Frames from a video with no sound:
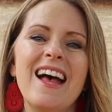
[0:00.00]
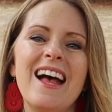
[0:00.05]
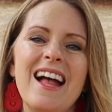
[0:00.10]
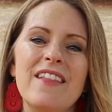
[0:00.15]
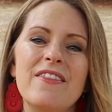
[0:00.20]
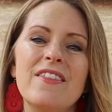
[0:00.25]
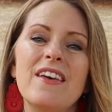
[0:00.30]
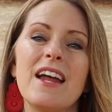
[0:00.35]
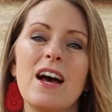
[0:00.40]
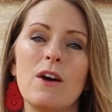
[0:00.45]

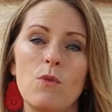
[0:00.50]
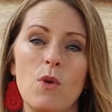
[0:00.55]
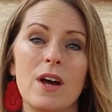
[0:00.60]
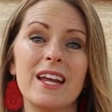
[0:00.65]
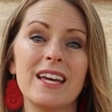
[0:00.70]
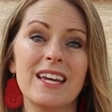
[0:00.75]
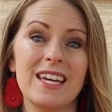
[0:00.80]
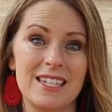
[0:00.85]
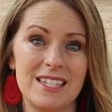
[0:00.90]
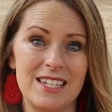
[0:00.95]
And then I want
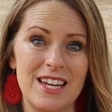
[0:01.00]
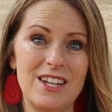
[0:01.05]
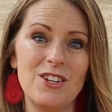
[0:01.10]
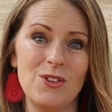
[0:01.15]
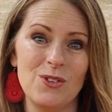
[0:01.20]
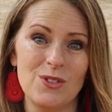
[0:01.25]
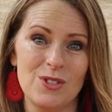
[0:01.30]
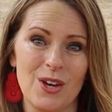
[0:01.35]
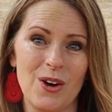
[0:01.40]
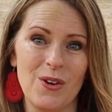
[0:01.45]
to
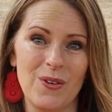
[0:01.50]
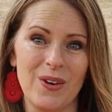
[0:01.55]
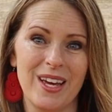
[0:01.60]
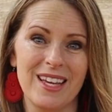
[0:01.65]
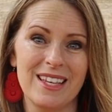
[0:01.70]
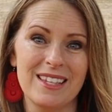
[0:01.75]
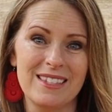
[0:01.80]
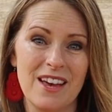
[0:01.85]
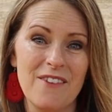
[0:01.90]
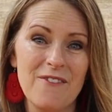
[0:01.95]
continue
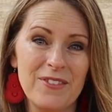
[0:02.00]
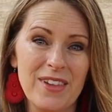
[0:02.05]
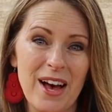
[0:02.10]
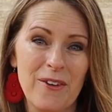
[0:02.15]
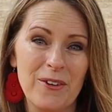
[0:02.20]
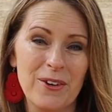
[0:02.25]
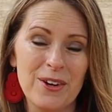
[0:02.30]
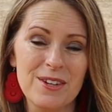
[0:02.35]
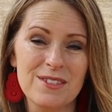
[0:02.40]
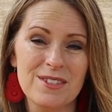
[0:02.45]
sowing
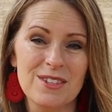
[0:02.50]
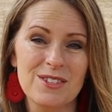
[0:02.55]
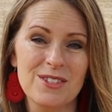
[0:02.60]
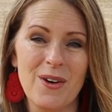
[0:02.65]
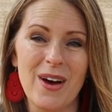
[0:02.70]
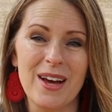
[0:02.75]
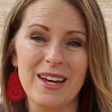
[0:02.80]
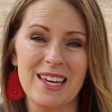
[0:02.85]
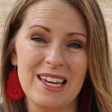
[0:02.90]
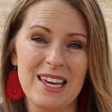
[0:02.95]
sunflowers so
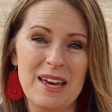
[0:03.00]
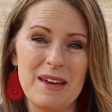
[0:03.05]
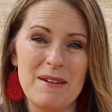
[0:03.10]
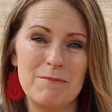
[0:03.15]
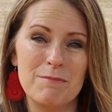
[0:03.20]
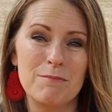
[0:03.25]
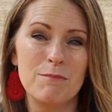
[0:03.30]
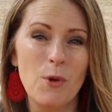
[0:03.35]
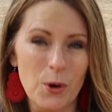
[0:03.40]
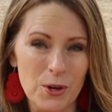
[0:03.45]
I can
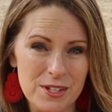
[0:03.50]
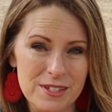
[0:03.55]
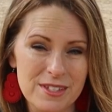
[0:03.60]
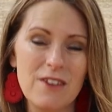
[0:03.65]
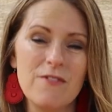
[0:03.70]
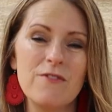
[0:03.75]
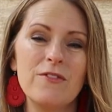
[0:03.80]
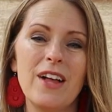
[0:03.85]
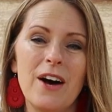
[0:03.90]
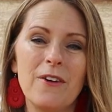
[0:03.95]
get more
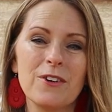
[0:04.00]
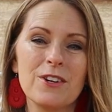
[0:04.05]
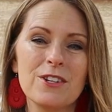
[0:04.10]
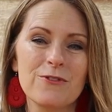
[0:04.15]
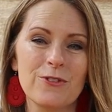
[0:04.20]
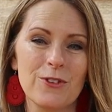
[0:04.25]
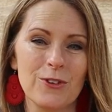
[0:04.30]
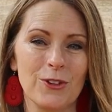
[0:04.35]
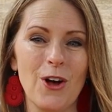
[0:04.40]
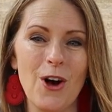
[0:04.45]
sunflowers
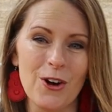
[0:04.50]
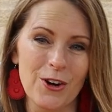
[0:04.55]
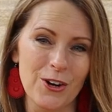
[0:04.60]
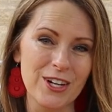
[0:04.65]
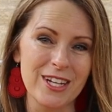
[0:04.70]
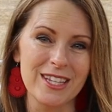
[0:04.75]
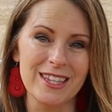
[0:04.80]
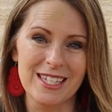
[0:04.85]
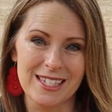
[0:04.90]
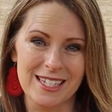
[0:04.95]
for longer
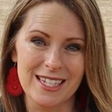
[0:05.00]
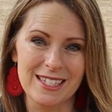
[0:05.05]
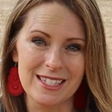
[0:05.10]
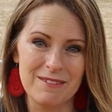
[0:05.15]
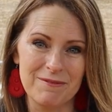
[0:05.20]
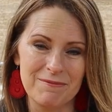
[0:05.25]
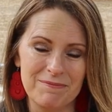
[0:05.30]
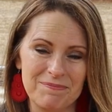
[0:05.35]
in the season.